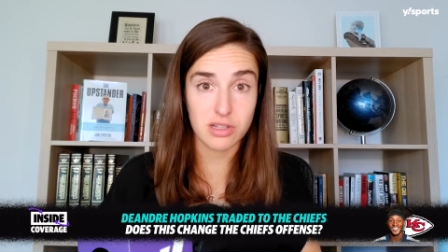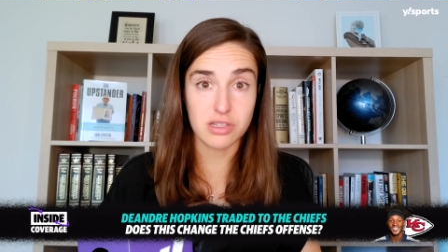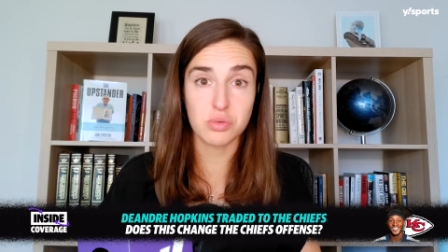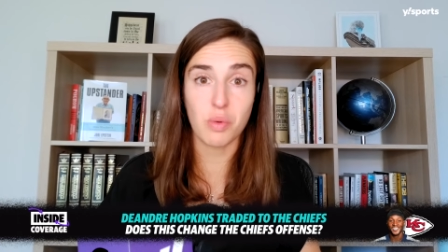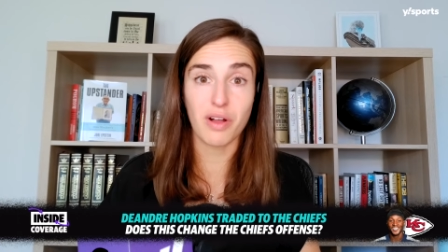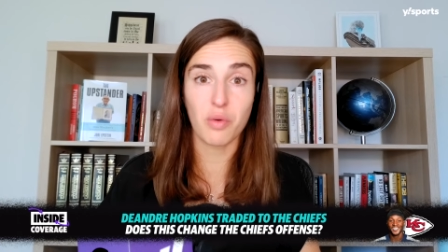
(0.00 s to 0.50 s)
He
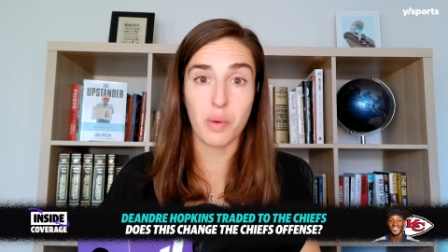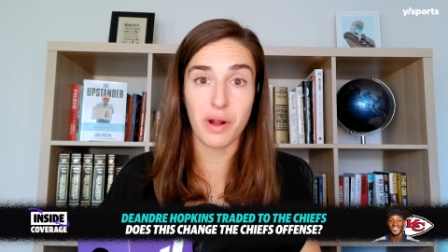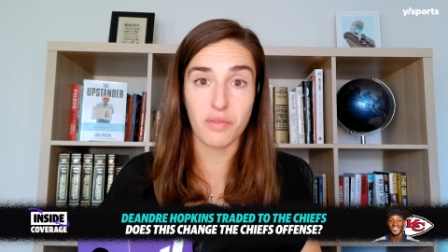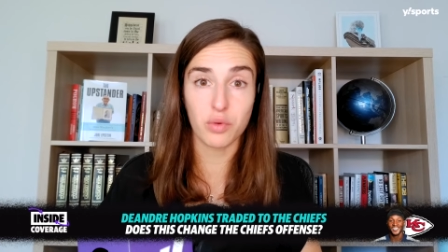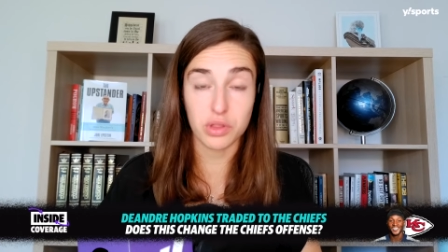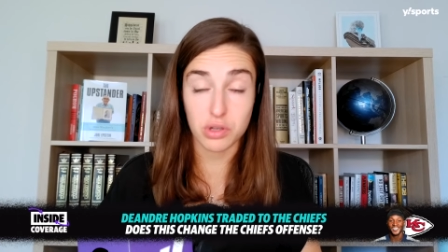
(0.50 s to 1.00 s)
is well
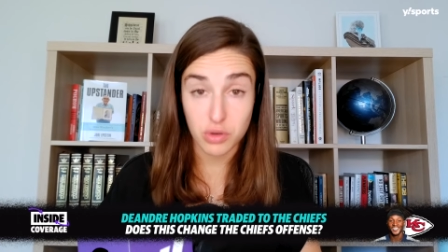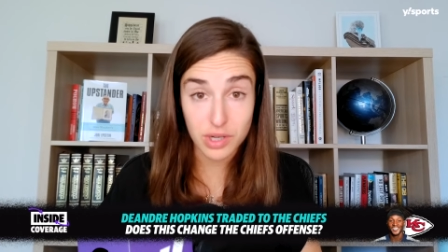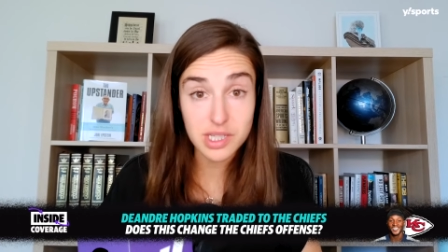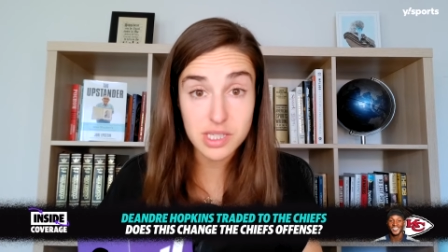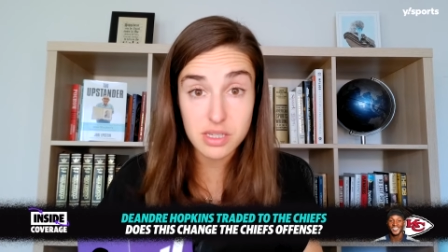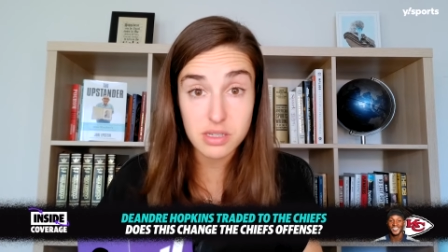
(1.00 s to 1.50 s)
aware of what the
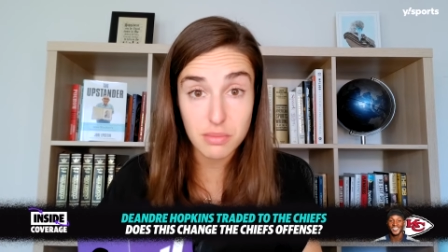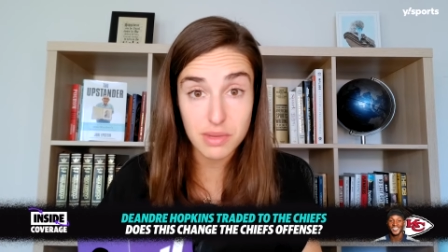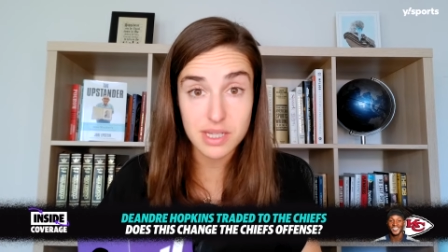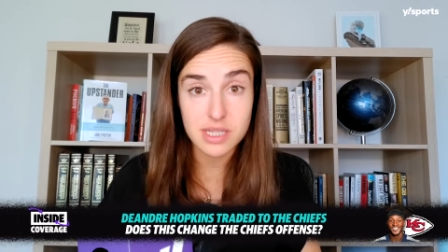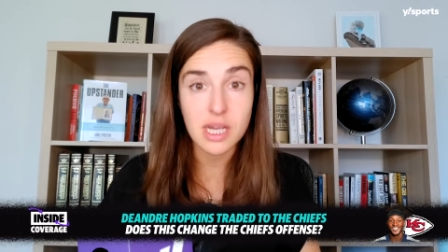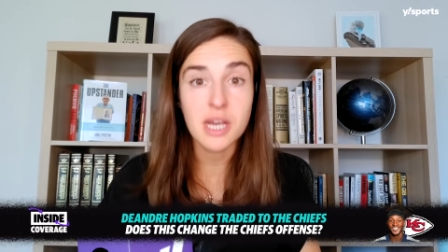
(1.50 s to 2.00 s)

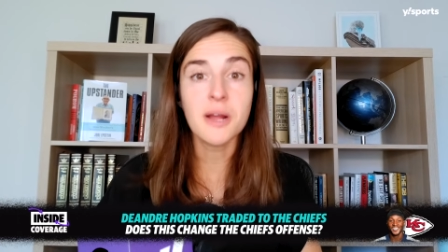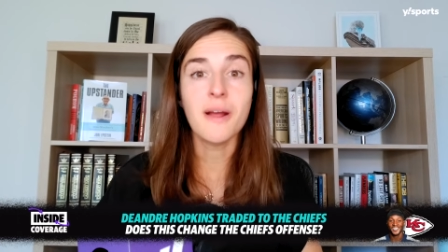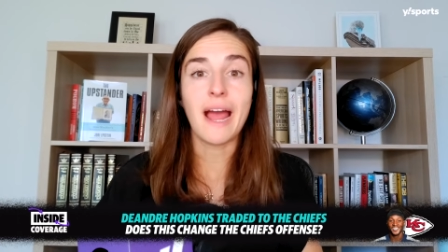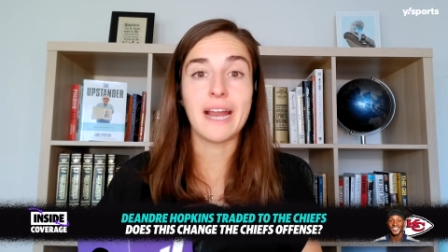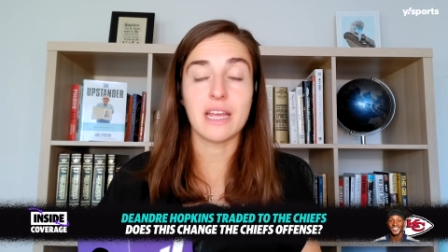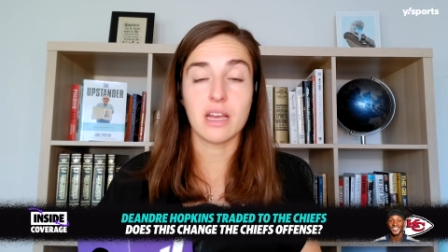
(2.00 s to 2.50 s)
criticism is,
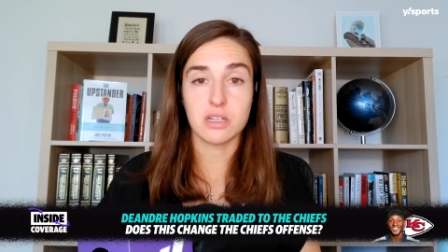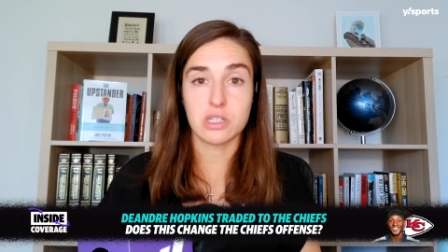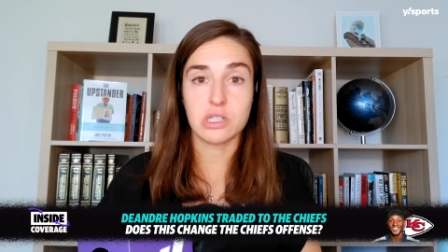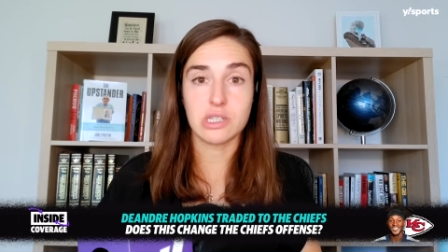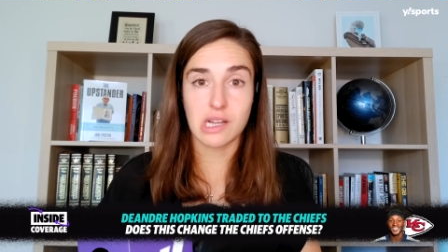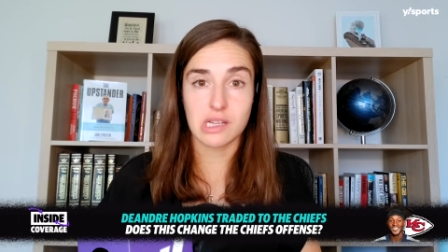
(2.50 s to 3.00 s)
and he
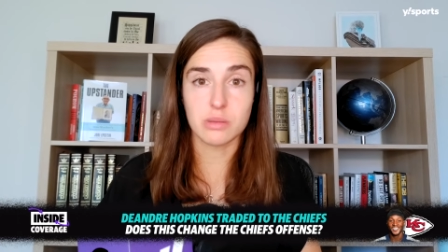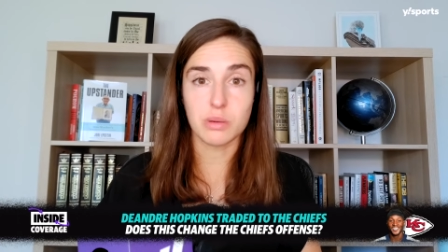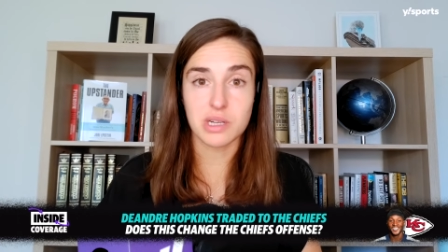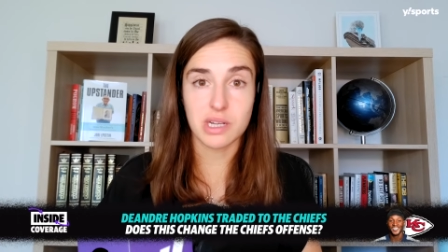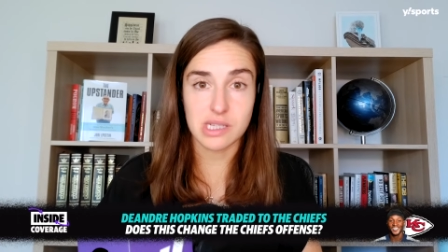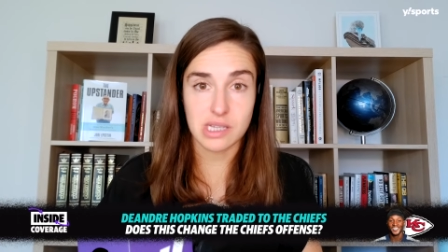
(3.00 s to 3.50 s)
understands
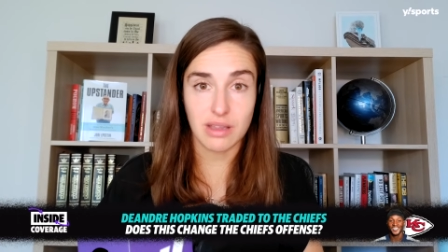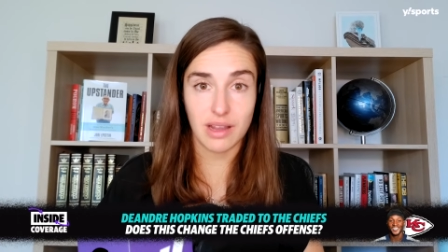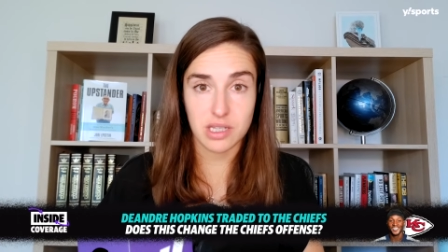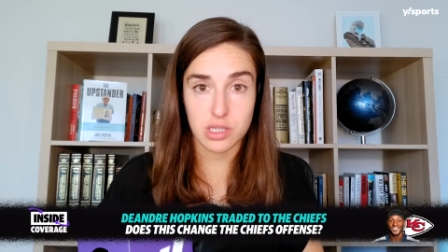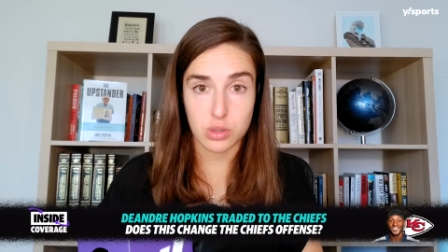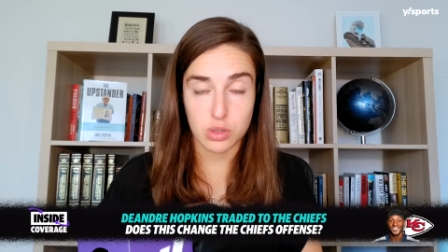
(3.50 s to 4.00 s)
what it is and
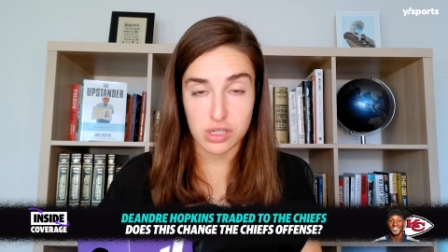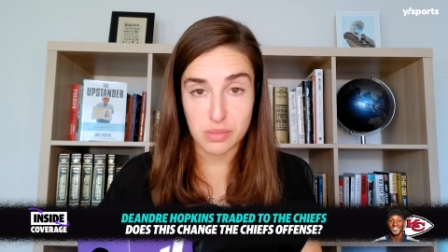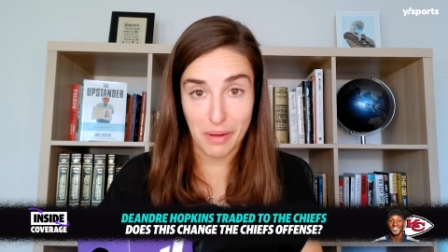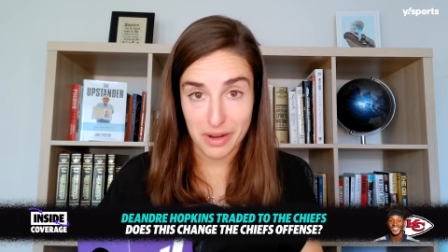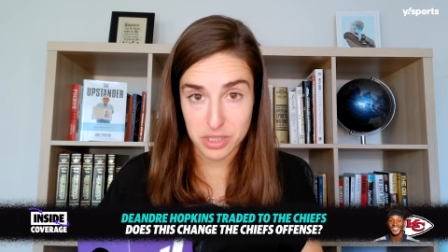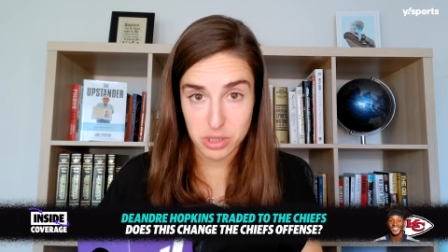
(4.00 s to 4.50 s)
likes to
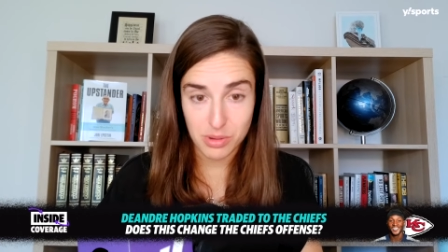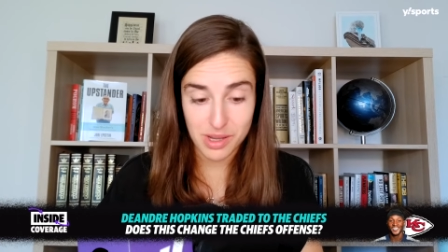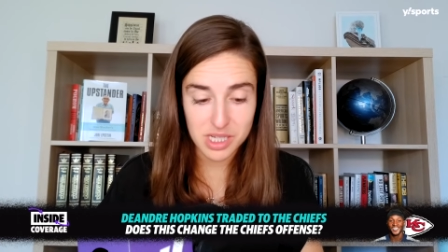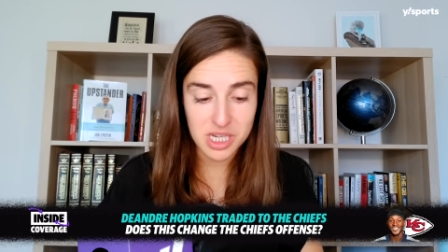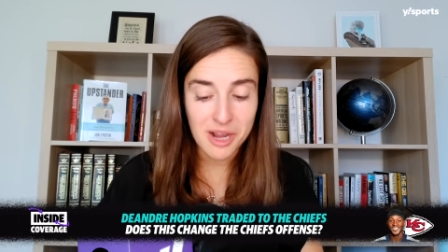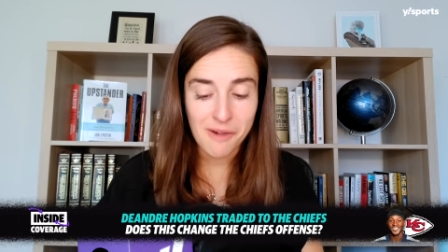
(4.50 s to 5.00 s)
respond to
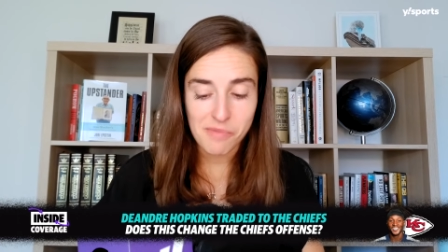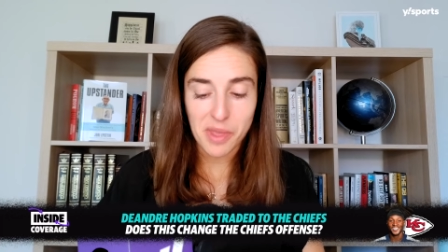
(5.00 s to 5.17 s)
it.